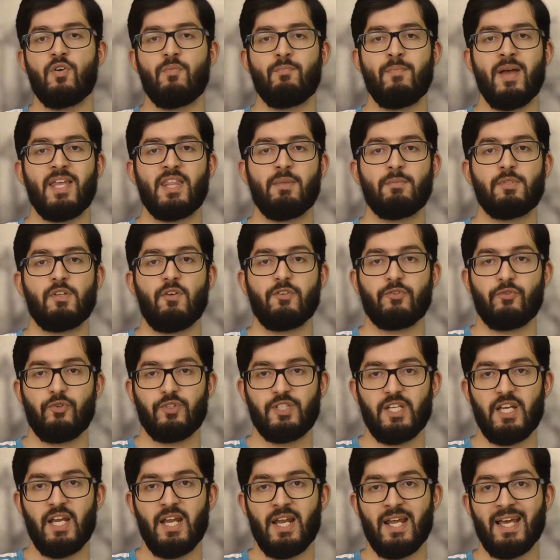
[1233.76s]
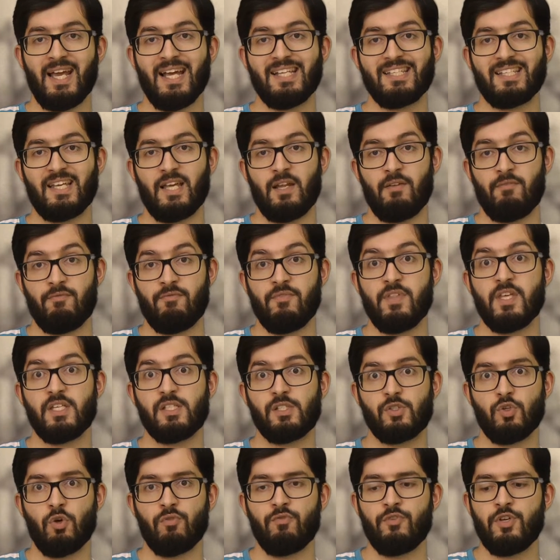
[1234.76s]
make themselves resilient against kind of
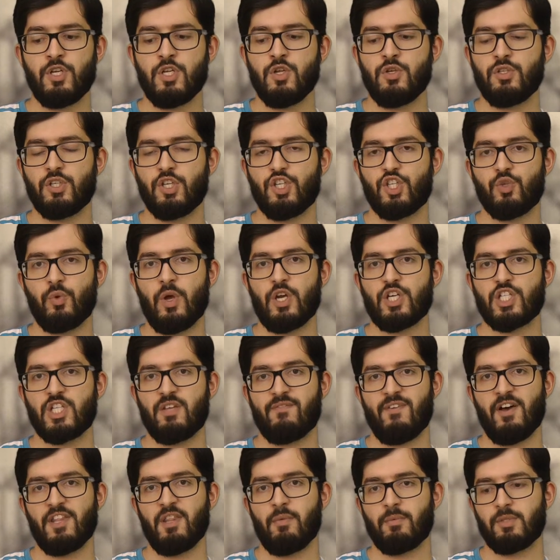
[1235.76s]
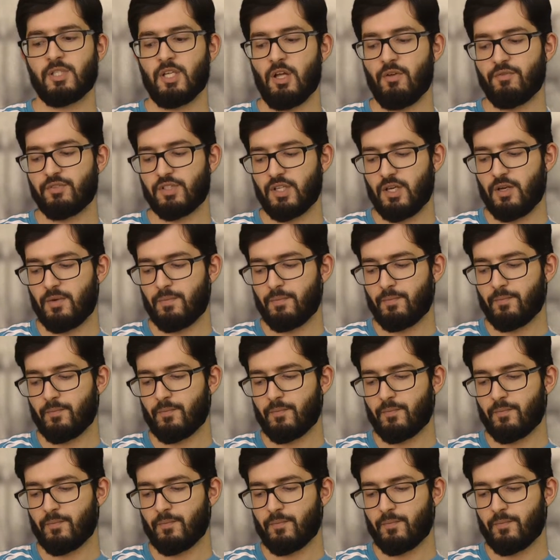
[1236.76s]
this sort of new situation they found themselves in.